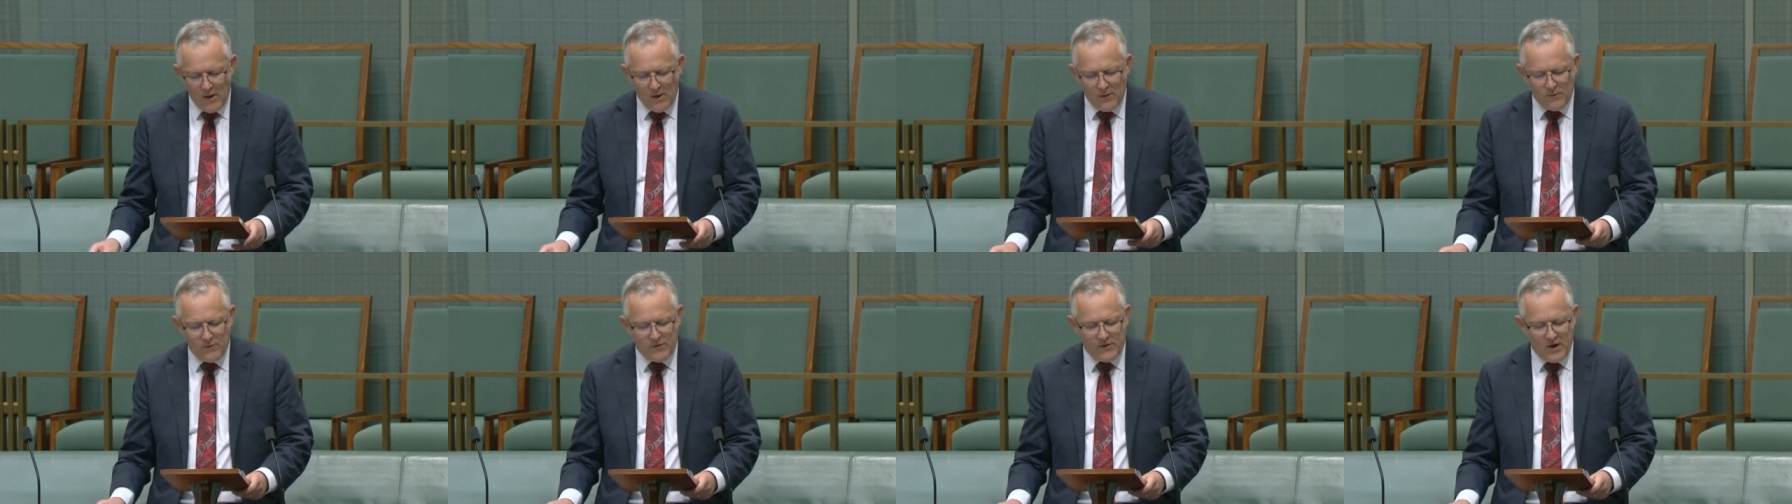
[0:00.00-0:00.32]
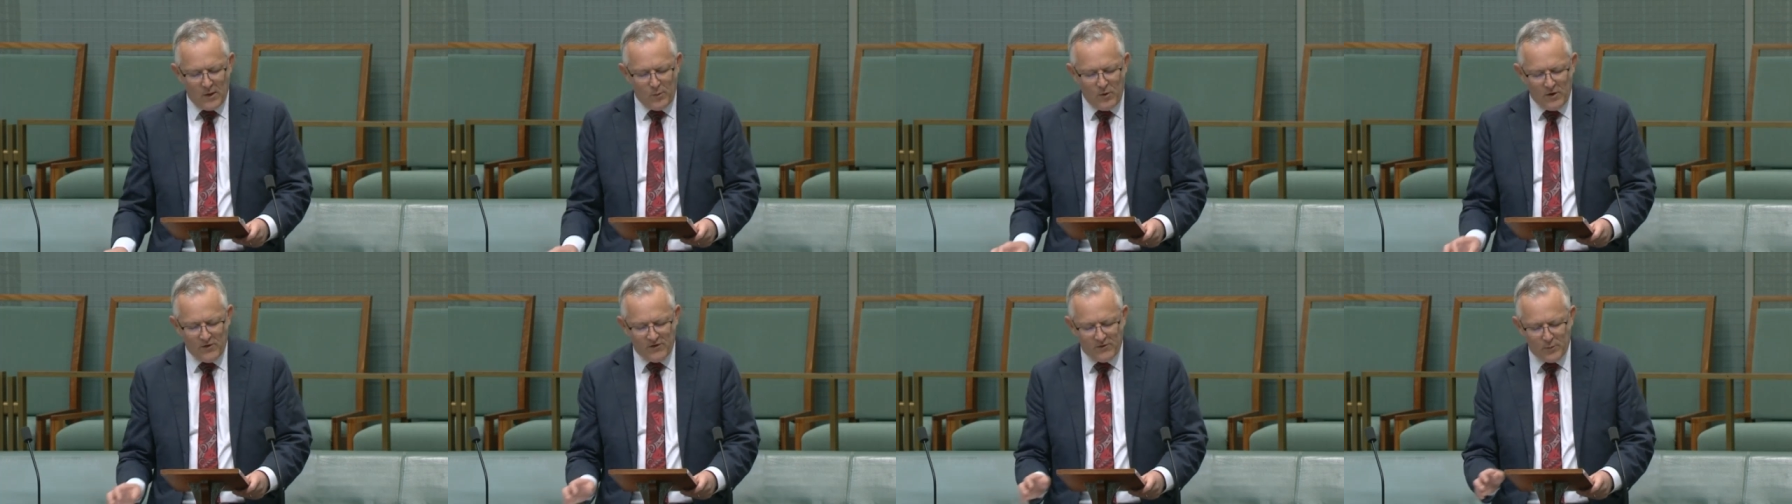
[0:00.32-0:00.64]

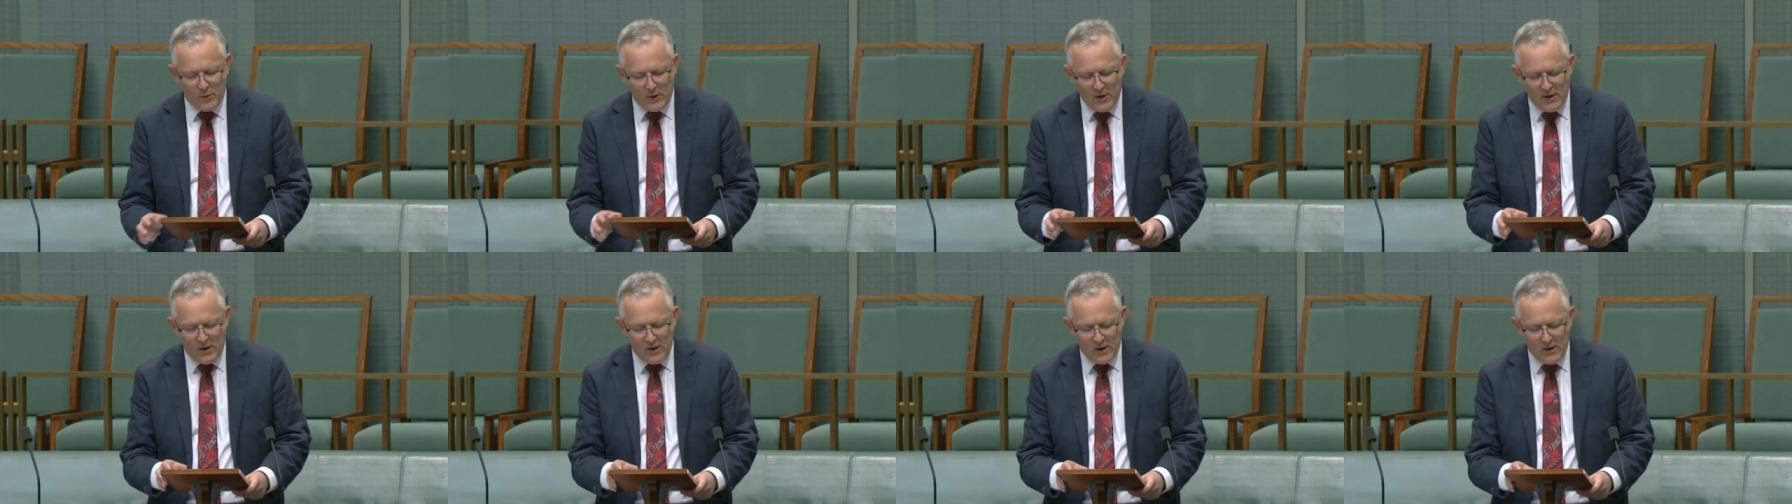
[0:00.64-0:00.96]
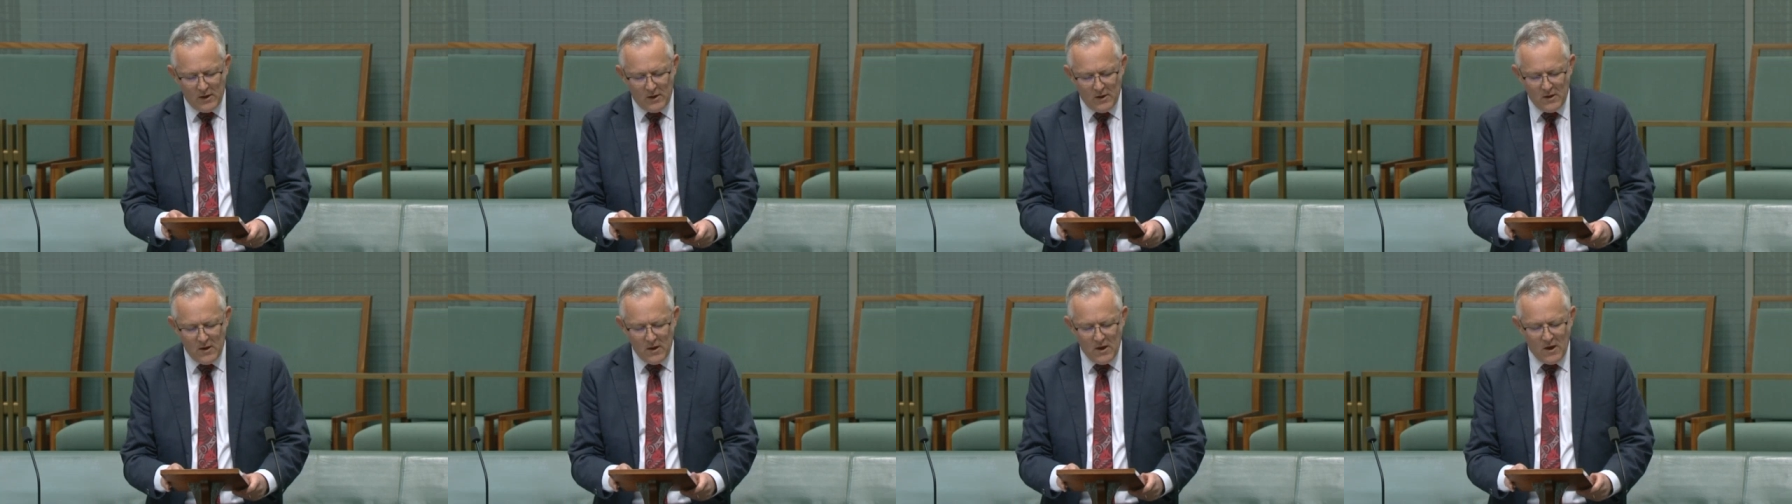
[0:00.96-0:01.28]
Deputy Speaker,
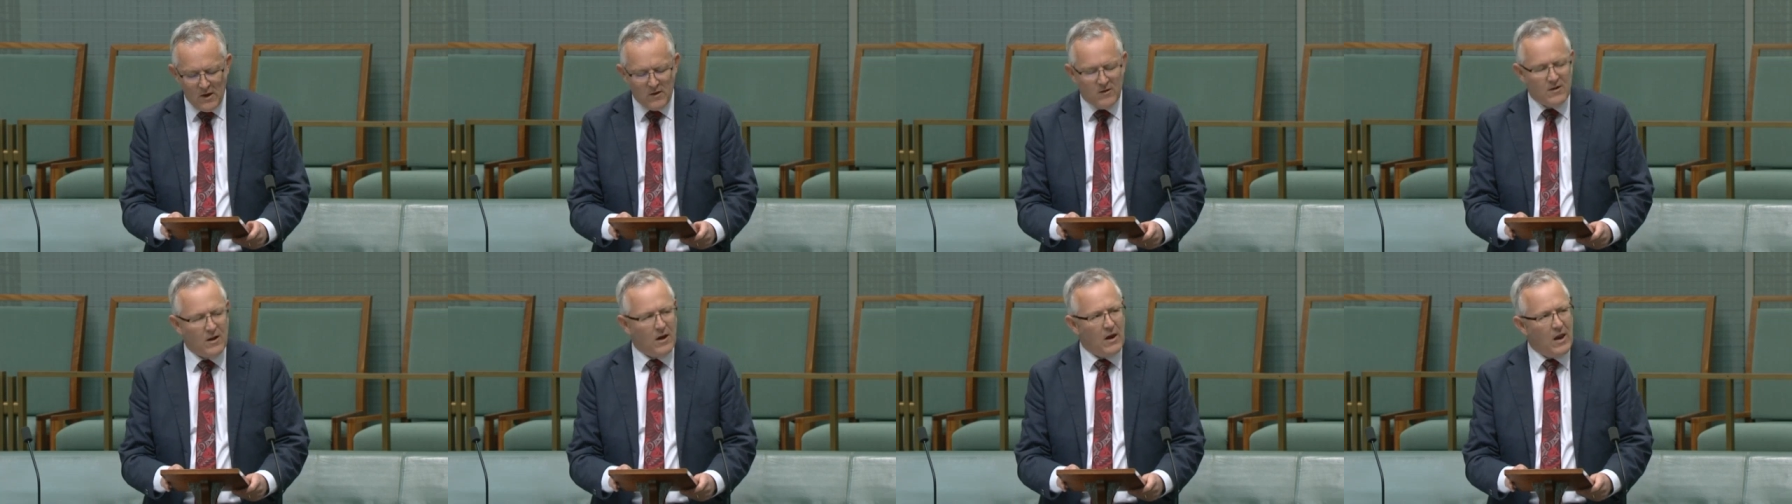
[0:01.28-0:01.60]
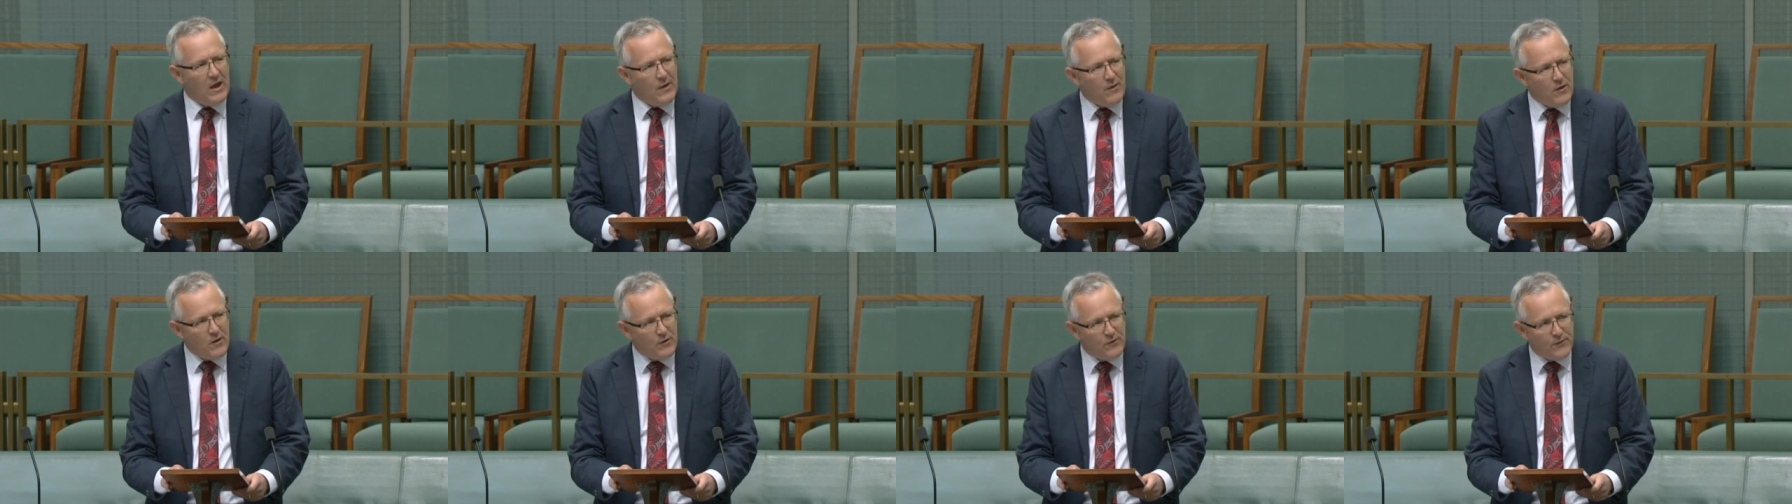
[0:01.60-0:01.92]
to
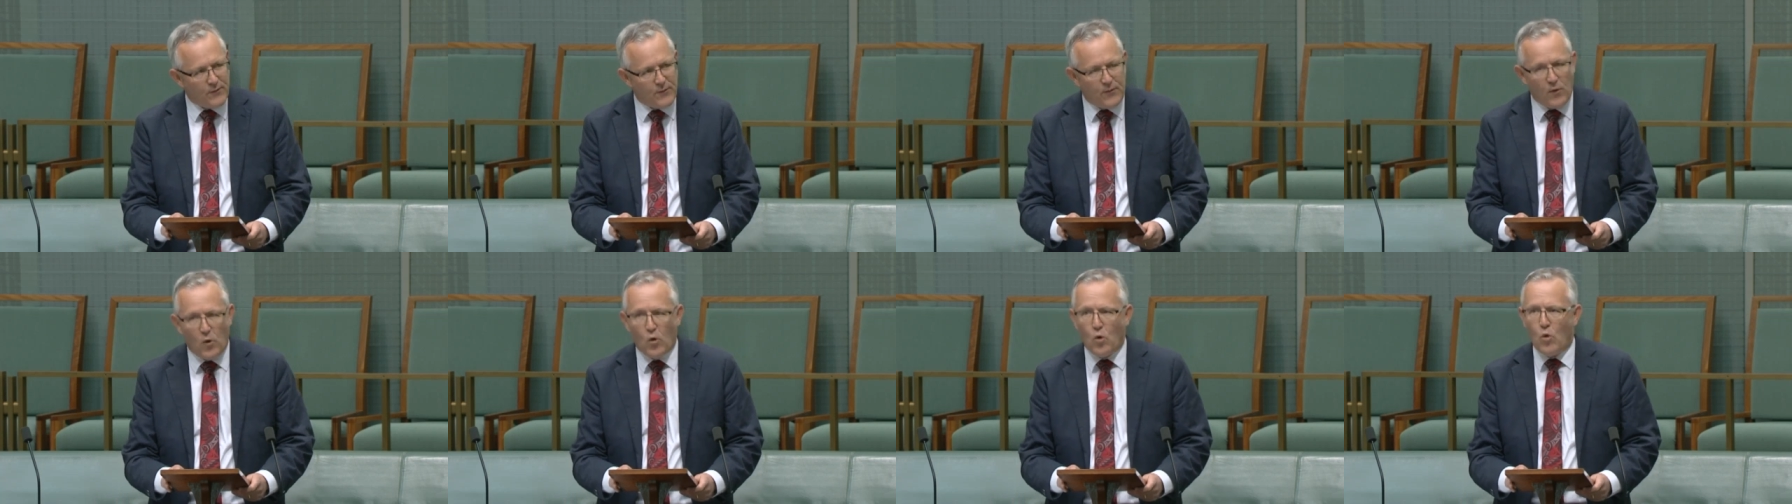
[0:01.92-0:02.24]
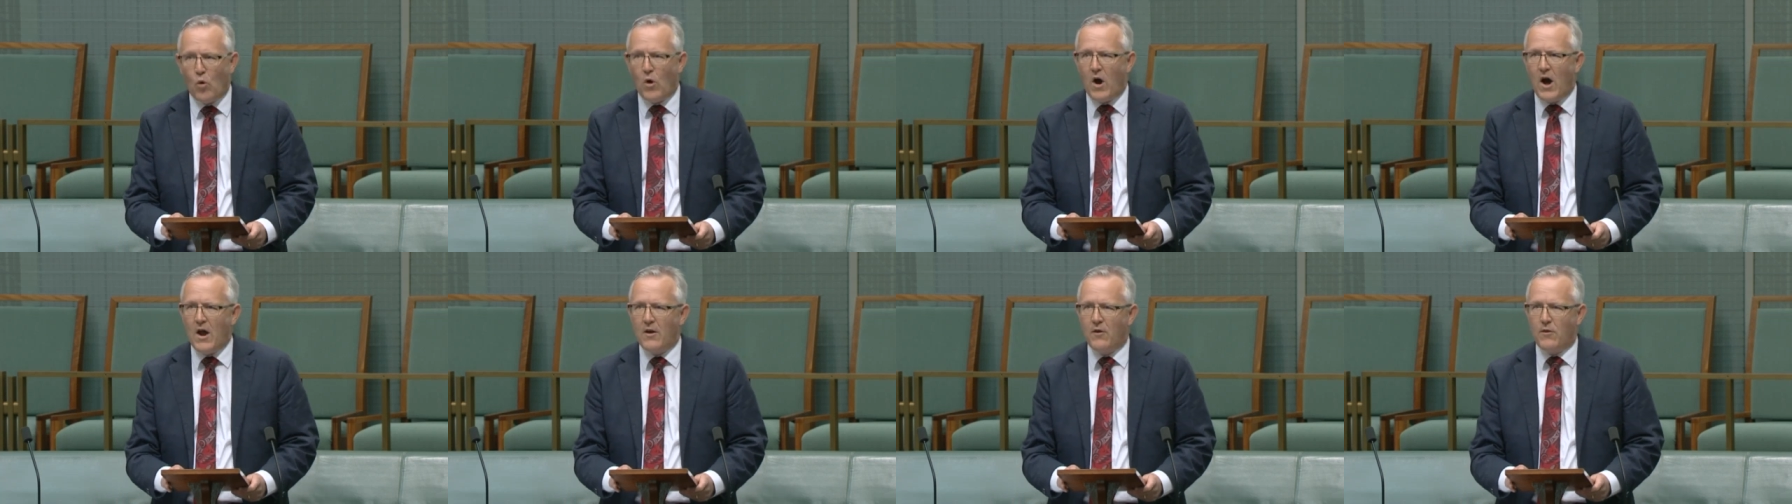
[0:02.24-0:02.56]
let this
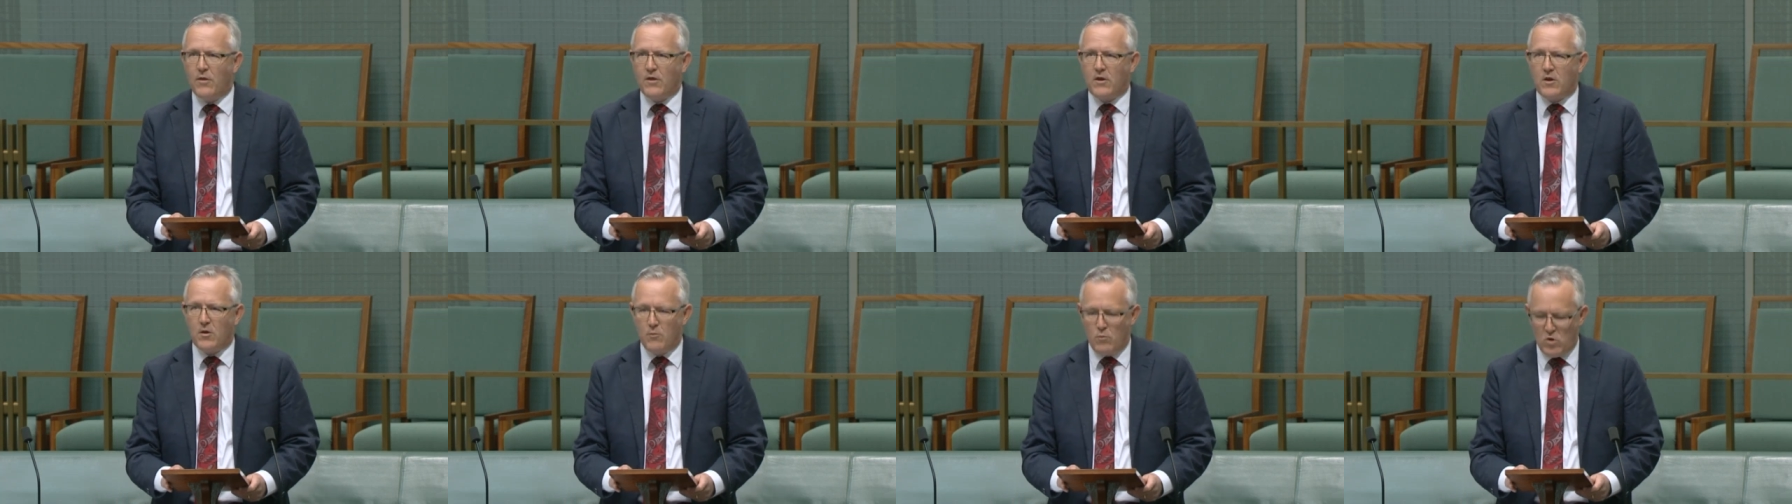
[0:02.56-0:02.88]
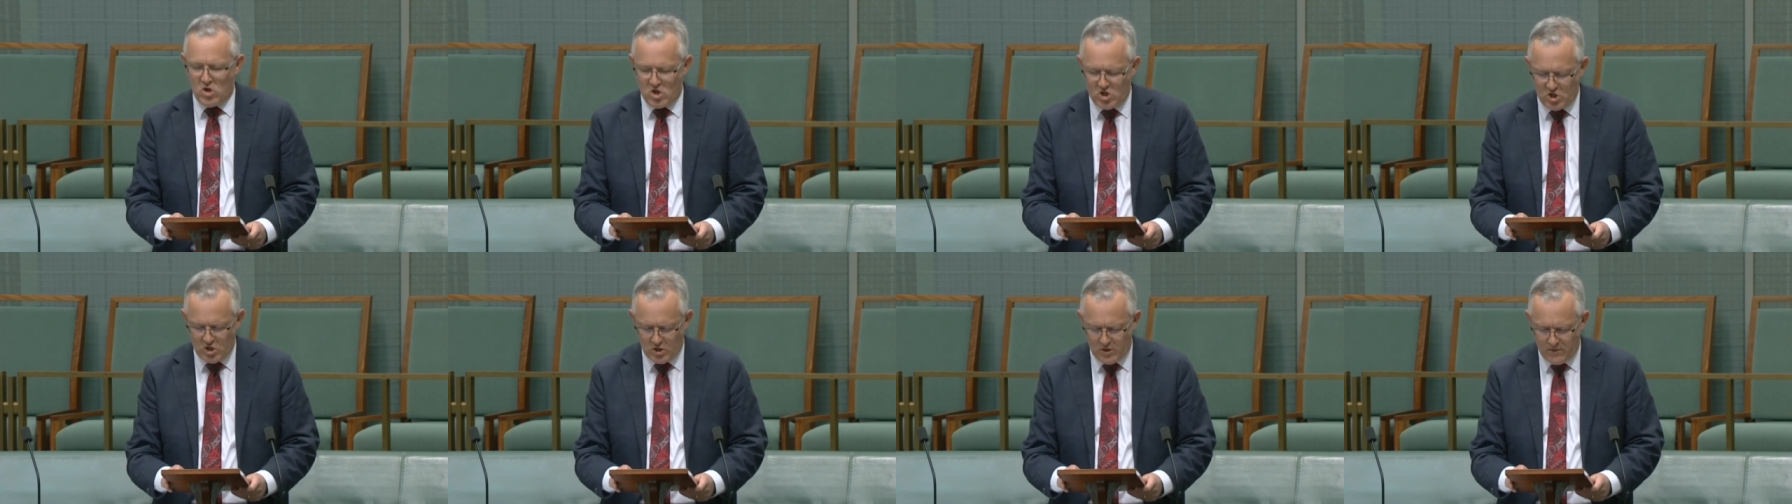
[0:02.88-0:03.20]
fall under the
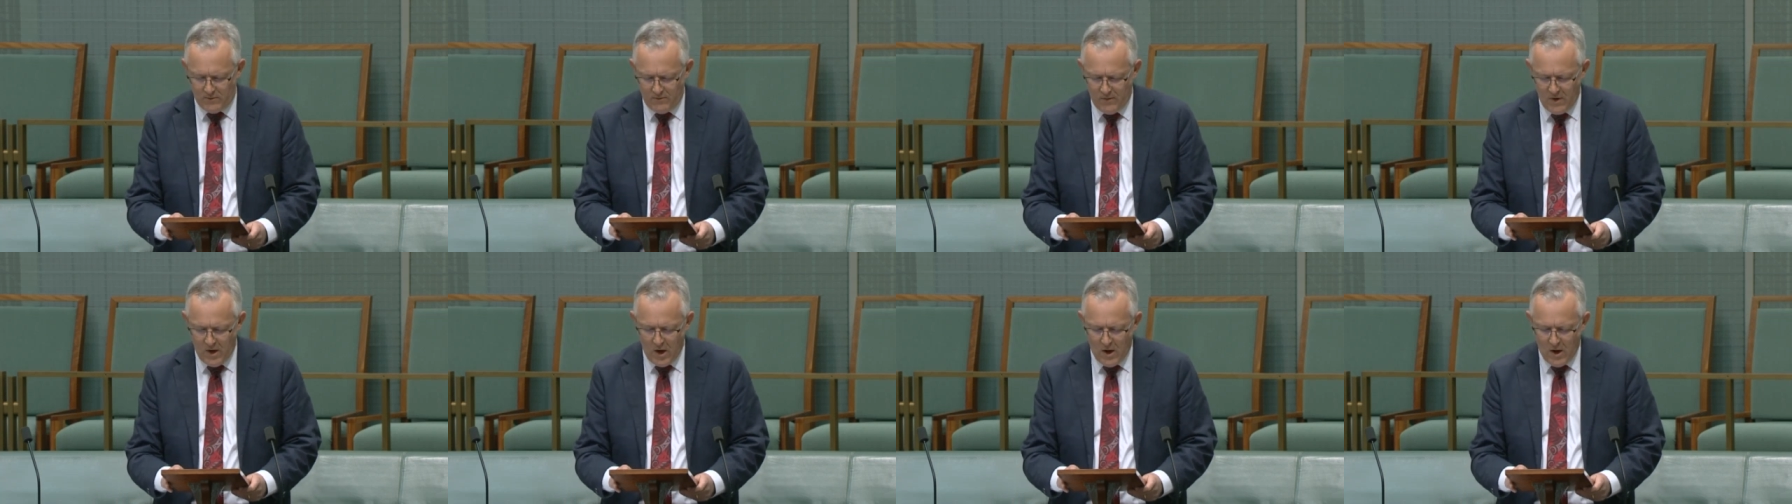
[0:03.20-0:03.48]
Commission,